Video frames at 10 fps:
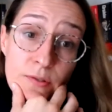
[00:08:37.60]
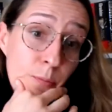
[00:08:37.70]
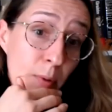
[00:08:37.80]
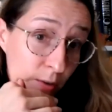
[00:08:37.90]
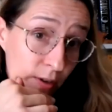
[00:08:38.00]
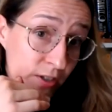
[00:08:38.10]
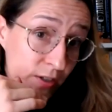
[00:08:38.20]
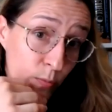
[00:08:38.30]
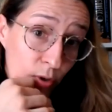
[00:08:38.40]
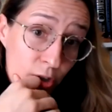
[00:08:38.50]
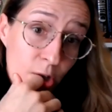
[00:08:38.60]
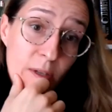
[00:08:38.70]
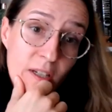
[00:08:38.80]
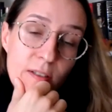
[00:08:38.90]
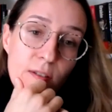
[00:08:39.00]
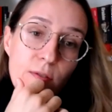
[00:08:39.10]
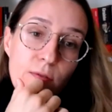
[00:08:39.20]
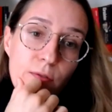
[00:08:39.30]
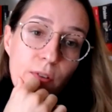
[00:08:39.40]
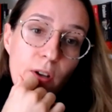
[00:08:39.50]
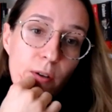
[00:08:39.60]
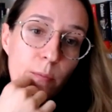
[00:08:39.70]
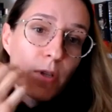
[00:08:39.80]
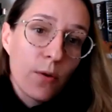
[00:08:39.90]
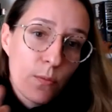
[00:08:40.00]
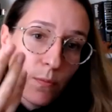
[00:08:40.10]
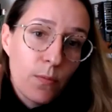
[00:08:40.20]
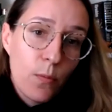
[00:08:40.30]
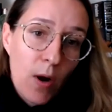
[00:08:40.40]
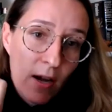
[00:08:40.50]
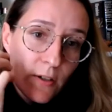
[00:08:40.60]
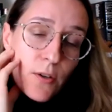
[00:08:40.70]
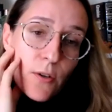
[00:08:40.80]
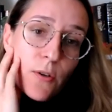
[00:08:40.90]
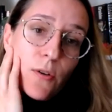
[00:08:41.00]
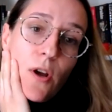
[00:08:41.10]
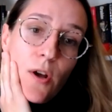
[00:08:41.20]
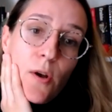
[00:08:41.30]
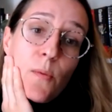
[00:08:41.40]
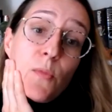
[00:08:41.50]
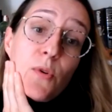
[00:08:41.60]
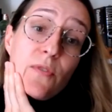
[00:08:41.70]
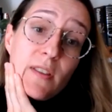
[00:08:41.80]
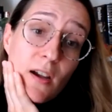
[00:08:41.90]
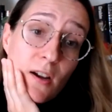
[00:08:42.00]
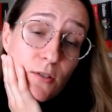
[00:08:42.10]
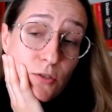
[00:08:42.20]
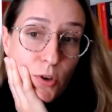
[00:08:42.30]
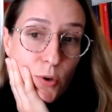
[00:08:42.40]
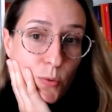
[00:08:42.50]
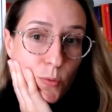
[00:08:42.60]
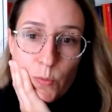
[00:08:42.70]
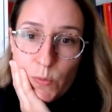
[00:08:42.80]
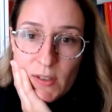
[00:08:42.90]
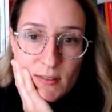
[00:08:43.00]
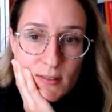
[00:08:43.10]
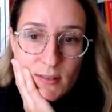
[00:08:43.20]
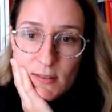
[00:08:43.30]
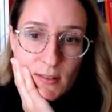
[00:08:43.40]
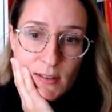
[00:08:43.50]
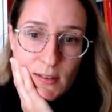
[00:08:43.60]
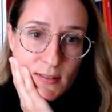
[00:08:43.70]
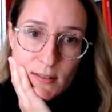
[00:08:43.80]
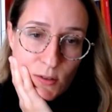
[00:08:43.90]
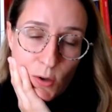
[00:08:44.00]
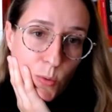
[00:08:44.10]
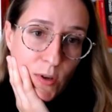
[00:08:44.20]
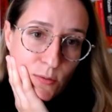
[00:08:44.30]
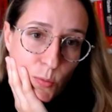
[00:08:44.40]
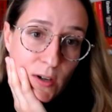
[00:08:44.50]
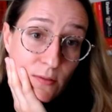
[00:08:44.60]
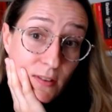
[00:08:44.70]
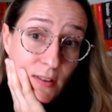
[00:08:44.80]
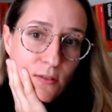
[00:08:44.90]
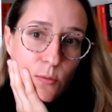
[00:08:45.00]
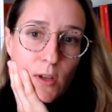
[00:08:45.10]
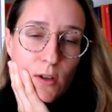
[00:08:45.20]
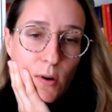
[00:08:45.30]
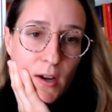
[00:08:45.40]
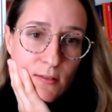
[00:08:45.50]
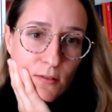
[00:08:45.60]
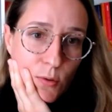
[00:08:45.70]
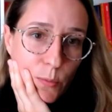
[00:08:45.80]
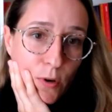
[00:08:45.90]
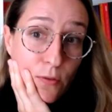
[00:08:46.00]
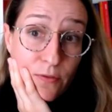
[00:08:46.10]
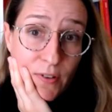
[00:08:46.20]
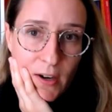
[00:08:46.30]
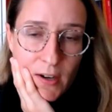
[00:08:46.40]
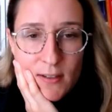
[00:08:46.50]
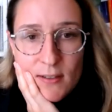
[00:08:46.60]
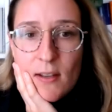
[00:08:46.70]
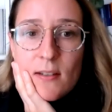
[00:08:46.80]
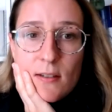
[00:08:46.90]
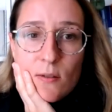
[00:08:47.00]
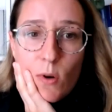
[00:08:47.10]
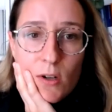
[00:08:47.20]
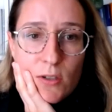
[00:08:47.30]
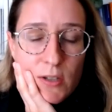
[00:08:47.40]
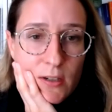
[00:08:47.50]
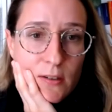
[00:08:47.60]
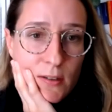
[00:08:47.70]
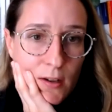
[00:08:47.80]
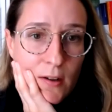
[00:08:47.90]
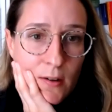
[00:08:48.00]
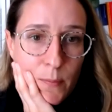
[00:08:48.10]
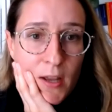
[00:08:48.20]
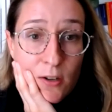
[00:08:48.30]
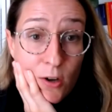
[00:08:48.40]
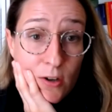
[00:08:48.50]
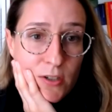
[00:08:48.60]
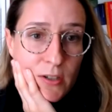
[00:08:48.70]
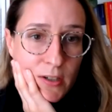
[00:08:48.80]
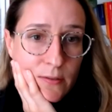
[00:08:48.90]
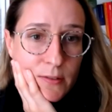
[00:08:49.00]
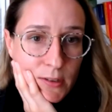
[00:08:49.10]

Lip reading: Belarusian border because of, you know, Wagner moving there. So this is always one of the things we at Crisis Group are very intent in watching and cautioning